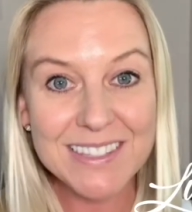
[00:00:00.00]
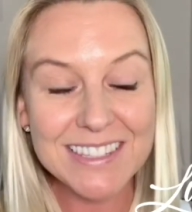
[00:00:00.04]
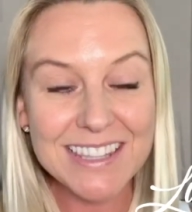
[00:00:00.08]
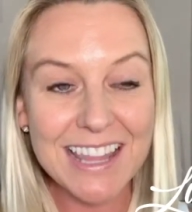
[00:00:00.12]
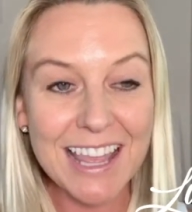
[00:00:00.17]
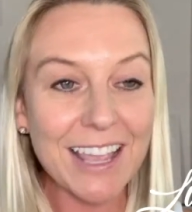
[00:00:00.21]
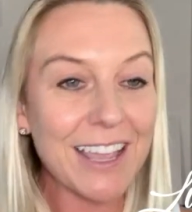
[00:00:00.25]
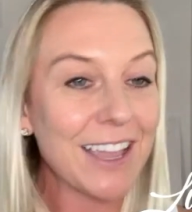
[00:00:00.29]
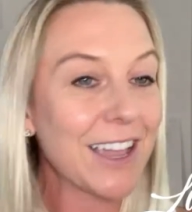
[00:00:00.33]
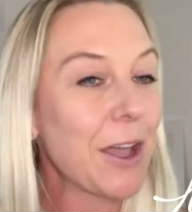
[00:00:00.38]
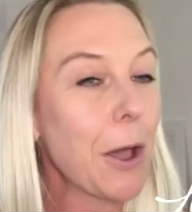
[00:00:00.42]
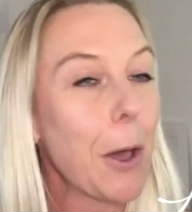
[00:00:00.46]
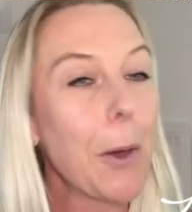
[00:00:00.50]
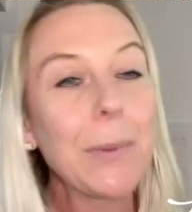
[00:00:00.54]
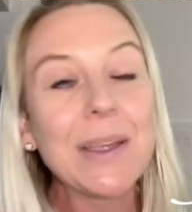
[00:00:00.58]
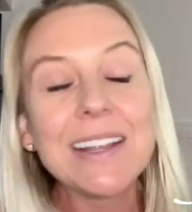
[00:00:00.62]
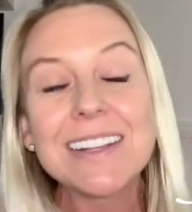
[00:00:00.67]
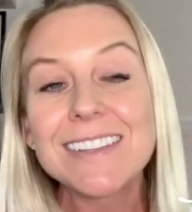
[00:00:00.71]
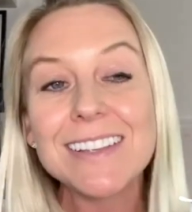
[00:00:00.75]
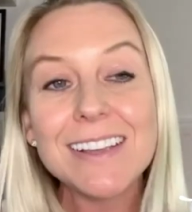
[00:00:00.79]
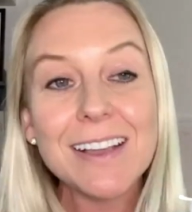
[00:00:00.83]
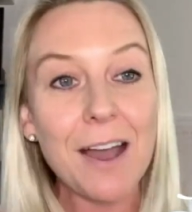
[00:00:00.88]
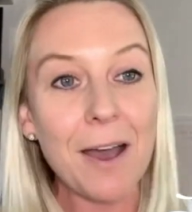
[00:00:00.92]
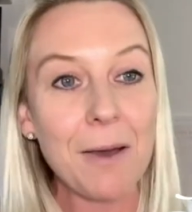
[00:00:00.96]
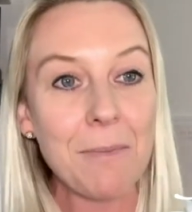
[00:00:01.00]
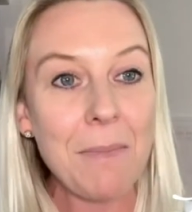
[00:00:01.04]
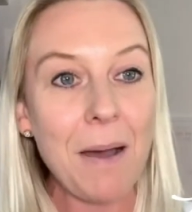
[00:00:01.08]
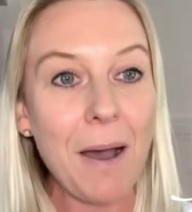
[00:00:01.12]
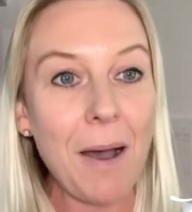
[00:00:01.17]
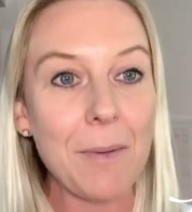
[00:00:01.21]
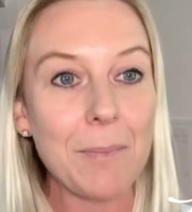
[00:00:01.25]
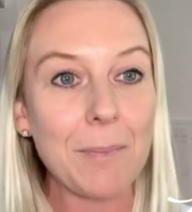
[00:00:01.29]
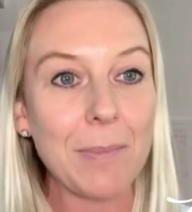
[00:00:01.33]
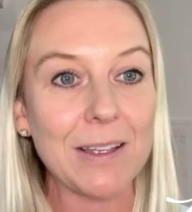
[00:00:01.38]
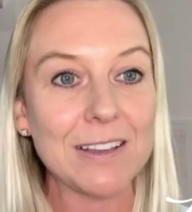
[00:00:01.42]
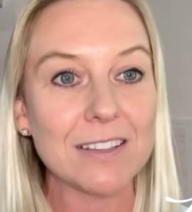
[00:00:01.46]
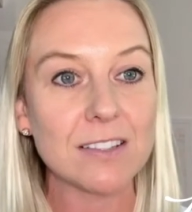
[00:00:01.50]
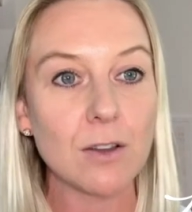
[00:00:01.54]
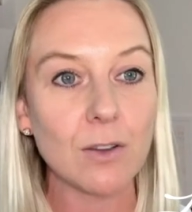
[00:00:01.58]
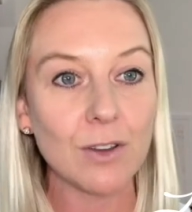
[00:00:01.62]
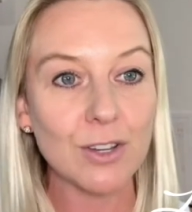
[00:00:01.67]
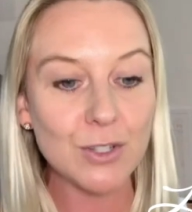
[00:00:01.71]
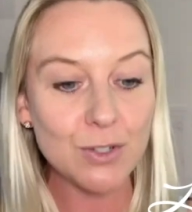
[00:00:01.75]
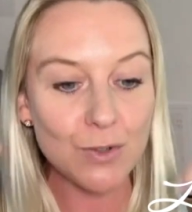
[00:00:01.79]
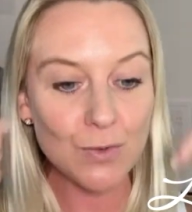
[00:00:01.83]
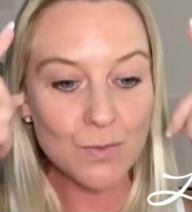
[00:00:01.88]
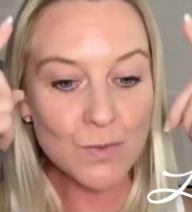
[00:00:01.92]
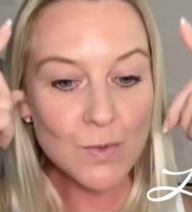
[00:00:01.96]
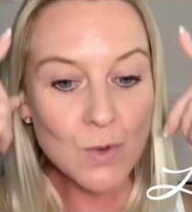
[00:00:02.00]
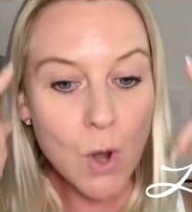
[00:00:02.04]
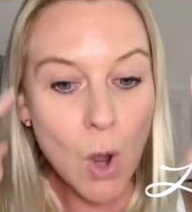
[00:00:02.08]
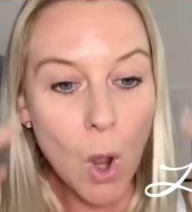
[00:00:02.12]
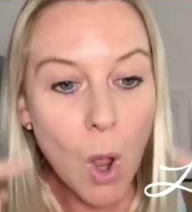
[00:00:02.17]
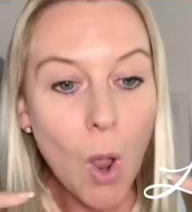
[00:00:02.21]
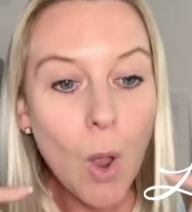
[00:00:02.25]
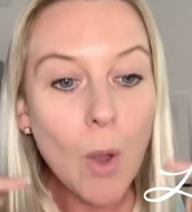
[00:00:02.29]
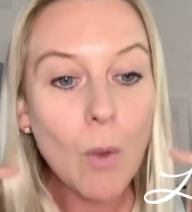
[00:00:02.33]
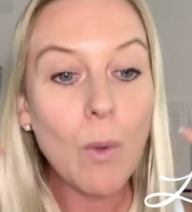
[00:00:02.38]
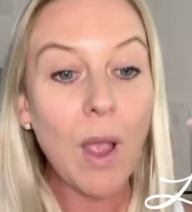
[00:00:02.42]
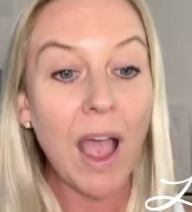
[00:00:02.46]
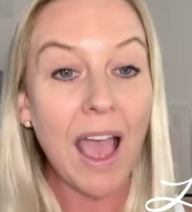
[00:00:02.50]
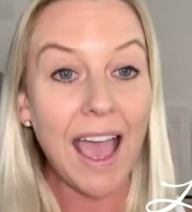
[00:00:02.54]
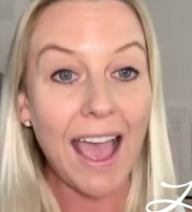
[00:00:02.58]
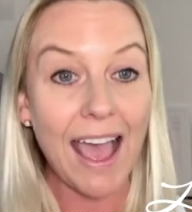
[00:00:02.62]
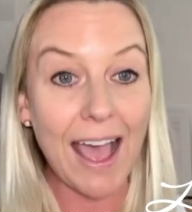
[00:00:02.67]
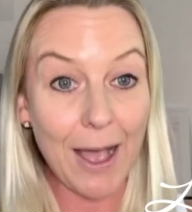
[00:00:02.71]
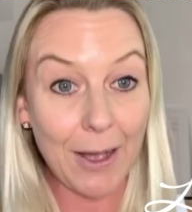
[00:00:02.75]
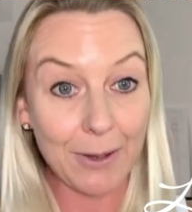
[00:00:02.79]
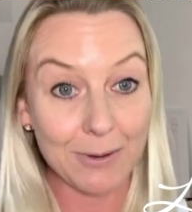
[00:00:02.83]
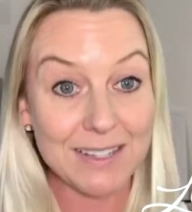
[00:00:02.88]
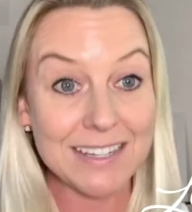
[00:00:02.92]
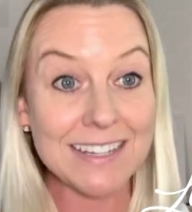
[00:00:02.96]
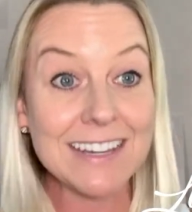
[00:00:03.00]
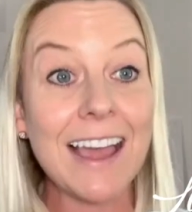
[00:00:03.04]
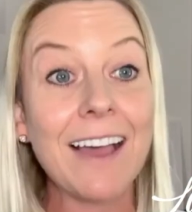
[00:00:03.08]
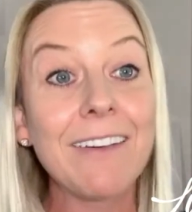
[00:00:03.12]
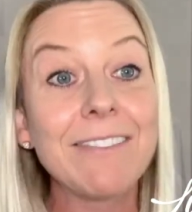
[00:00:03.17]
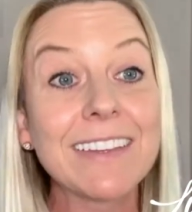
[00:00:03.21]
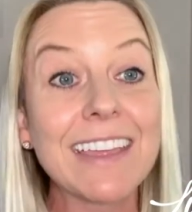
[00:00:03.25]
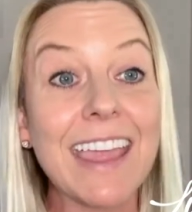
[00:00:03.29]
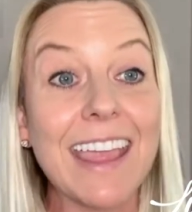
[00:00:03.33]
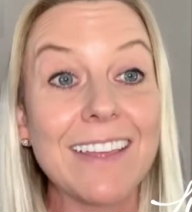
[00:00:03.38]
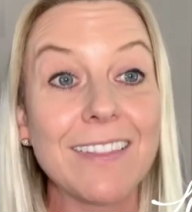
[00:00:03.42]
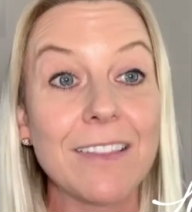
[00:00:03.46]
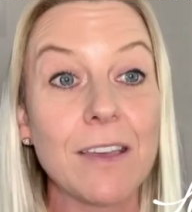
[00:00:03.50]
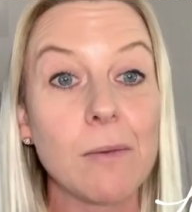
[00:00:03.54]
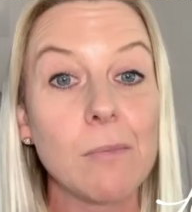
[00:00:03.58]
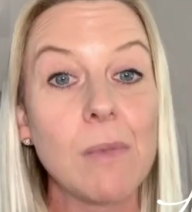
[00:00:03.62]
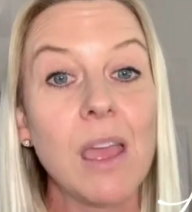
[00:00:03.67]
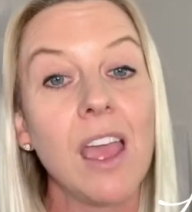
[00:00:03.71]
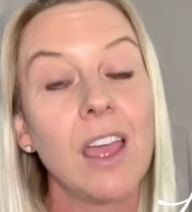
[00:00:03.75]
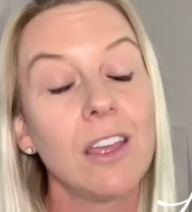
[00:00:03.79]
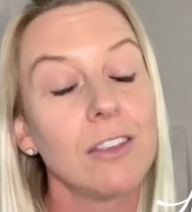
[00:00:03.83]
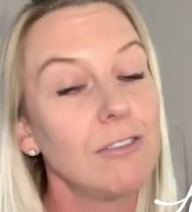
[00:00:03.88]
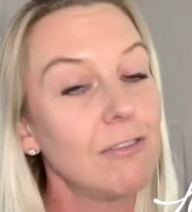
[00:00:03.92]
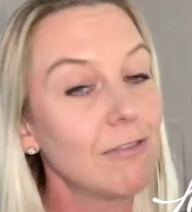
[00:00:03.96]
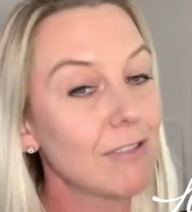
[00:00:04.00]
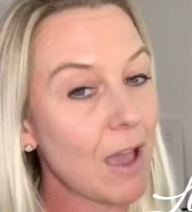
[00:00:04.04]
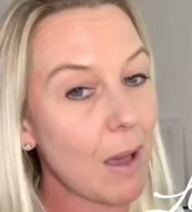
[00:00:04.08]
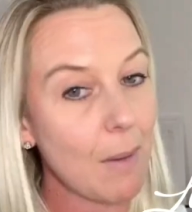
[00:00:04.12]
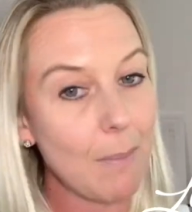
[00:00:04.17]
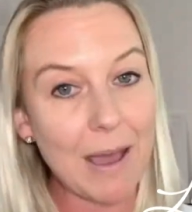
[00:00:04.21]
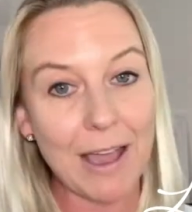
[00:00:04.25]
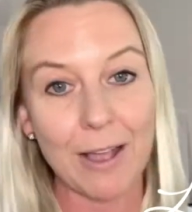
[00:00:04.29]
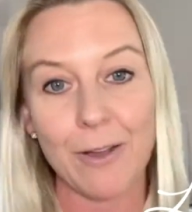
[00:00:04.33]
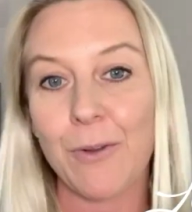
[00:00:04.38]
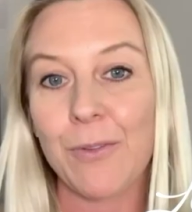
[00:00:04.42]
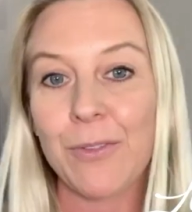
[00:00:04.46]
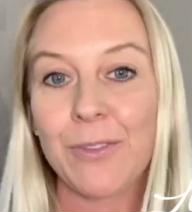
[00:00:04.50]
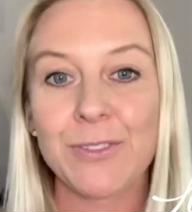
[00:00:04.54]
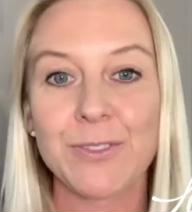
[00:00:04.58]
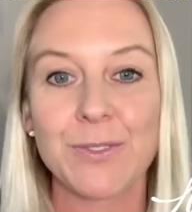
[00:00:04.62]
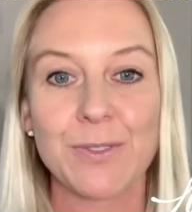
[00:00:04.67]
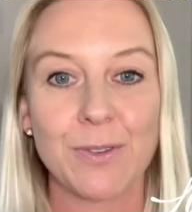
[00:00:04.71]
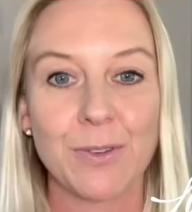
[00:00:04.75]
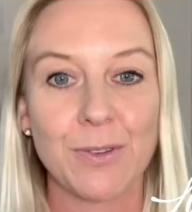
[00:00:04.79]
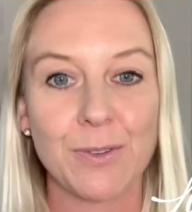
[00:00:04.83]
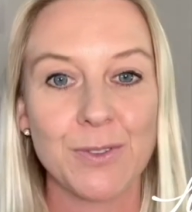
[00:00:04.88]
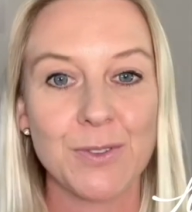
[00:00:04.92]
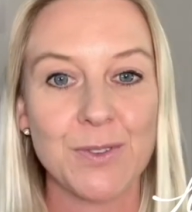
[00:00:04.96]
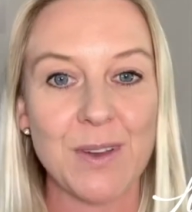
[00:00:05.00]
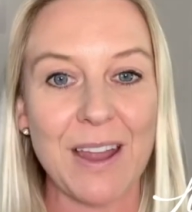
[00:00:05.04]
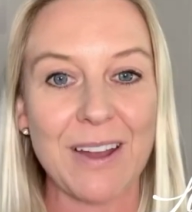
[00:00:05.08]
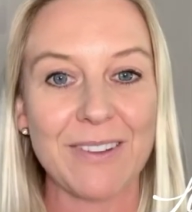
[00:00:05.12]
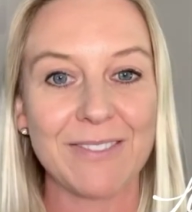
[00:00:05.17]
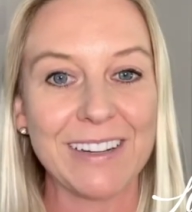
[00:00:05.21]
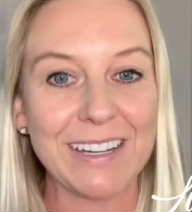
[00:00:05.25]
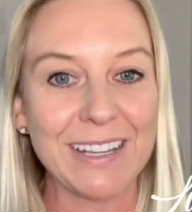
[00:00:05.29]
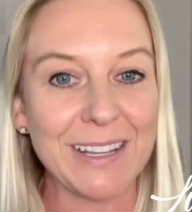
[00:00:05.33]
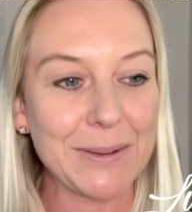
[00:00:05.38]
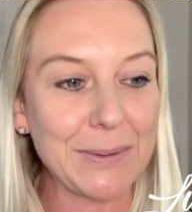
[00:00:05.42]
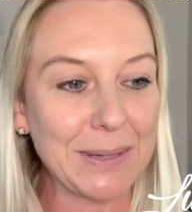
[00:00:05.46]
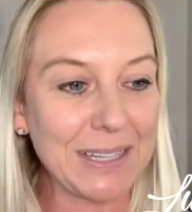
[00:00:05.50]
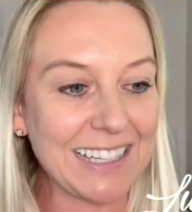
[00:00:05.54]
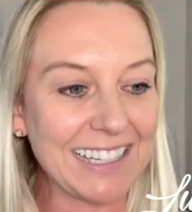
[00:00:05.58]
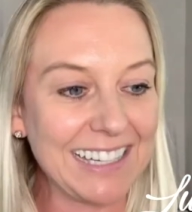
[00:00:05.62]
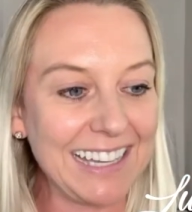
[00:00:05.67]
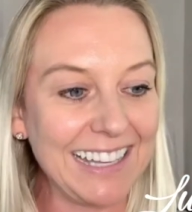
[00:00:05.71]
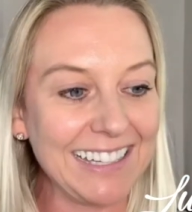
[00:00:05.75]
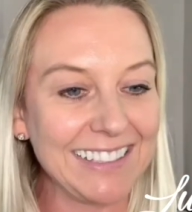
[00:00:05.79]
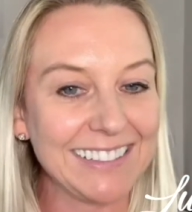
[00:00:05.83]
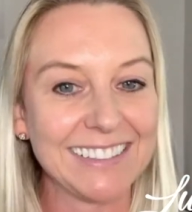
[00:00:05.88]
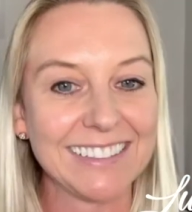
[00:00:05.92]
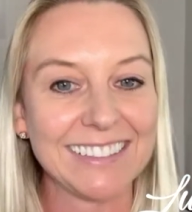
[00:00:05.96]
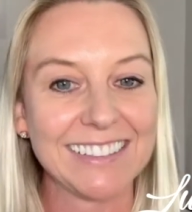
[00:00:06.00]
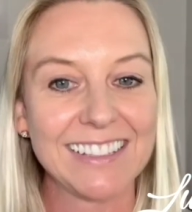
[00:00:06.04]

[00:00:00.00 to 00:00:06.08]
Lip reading: They're going to come up. But as long as you know how to navigate them, you'll get back on track really quickly.